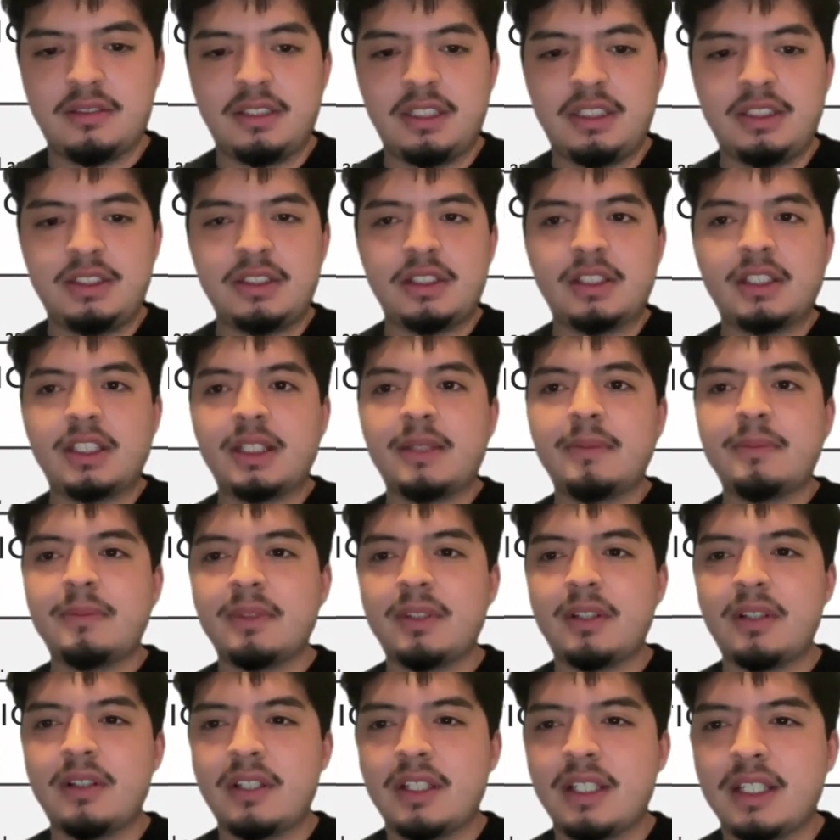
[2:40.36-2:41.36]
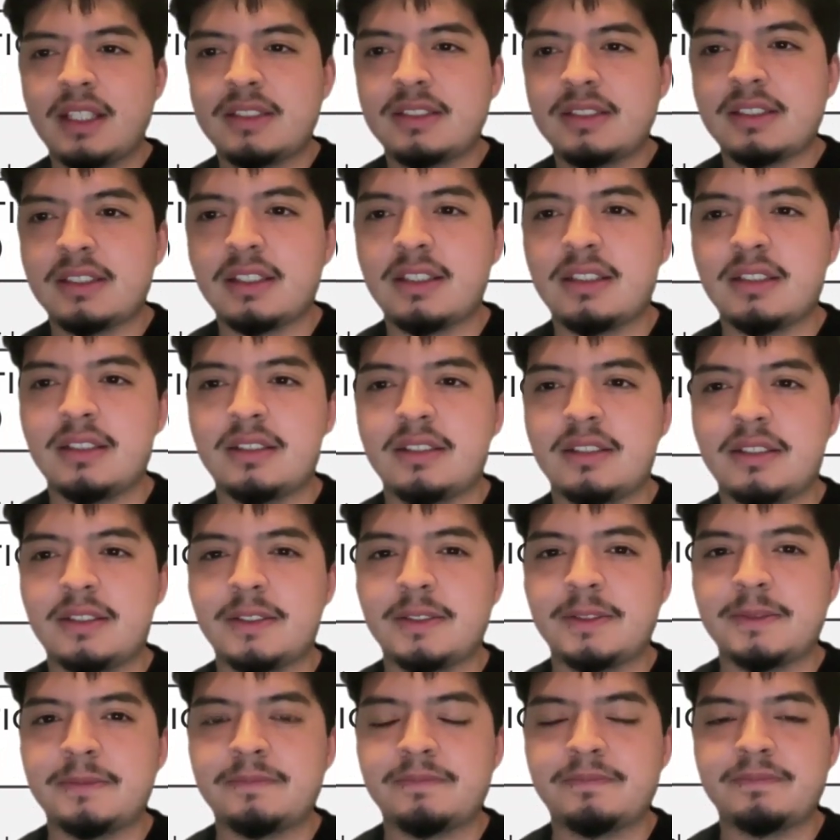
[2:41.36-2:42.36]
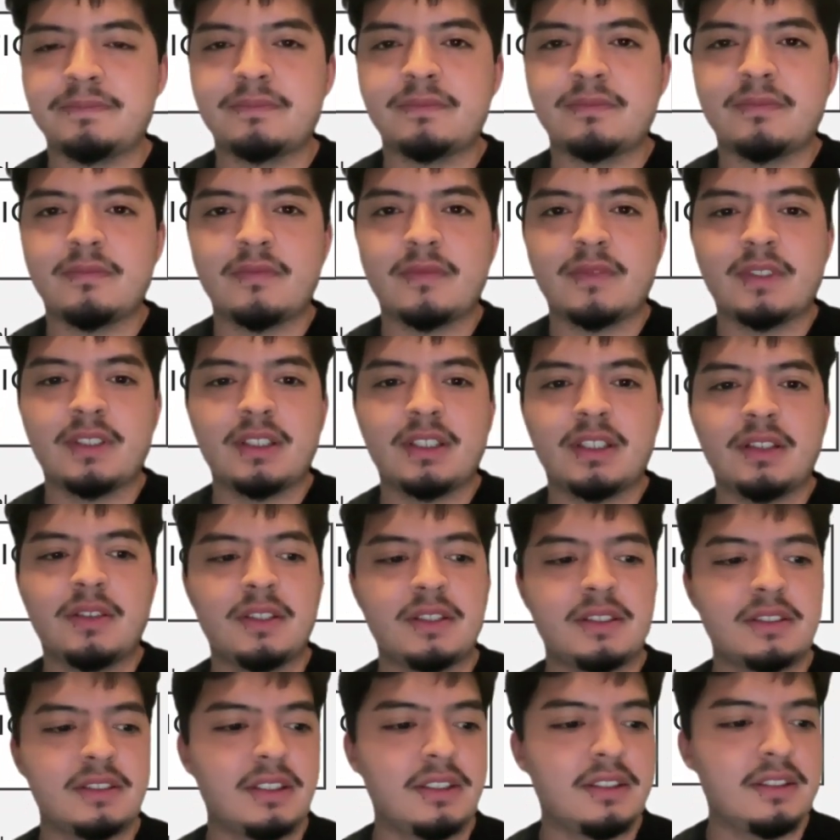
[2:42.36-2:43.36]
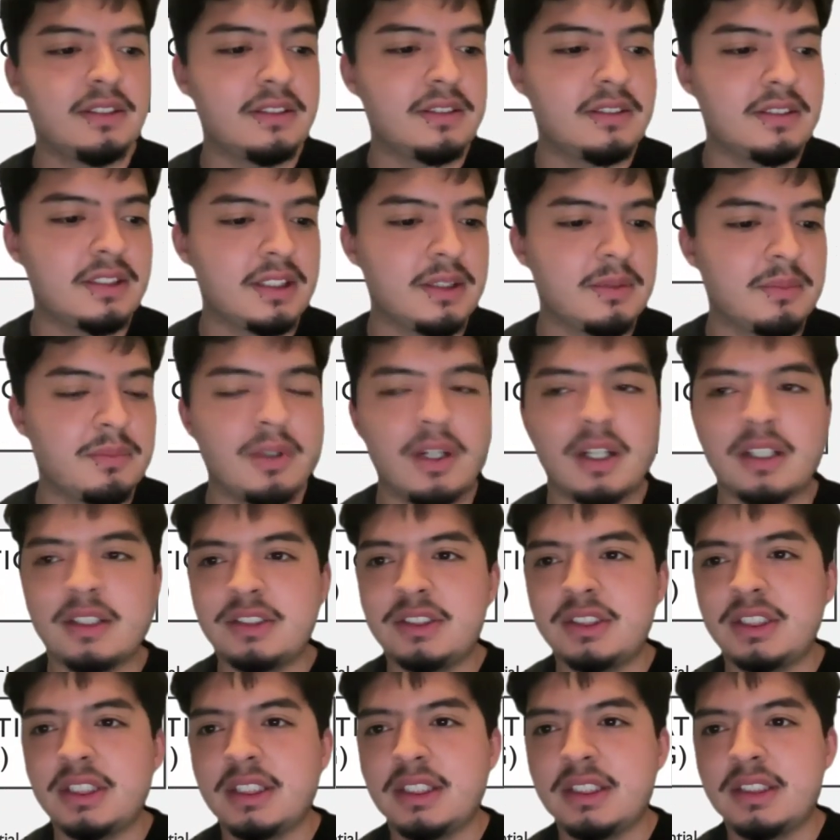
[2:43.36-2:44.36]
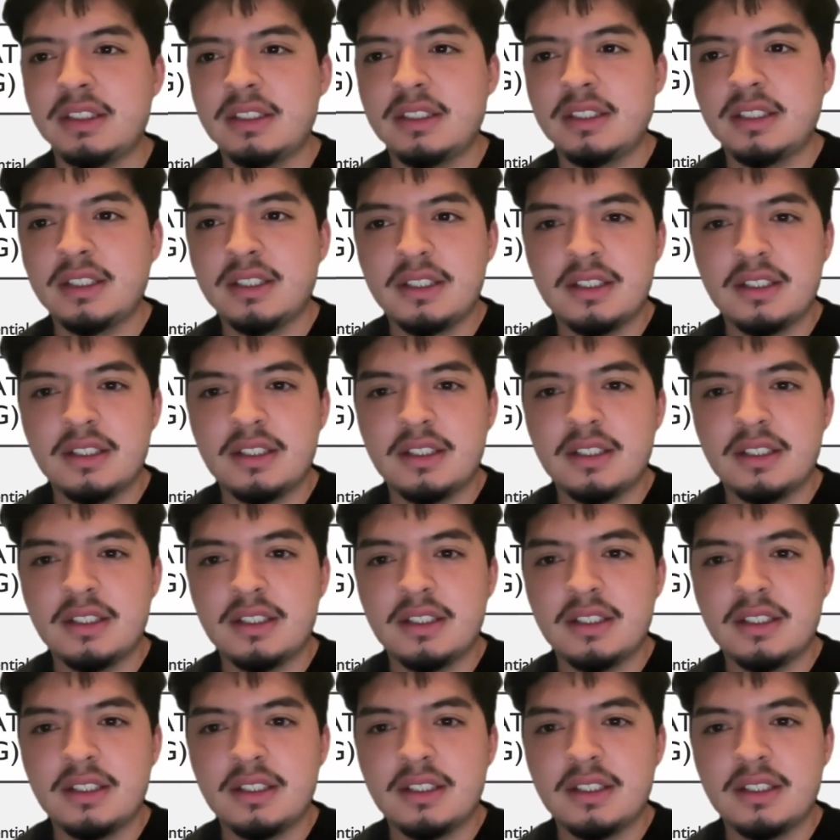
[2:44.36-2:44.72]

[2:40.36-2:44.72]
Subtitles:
he took him on as like a how do I say this? Like a prodigy.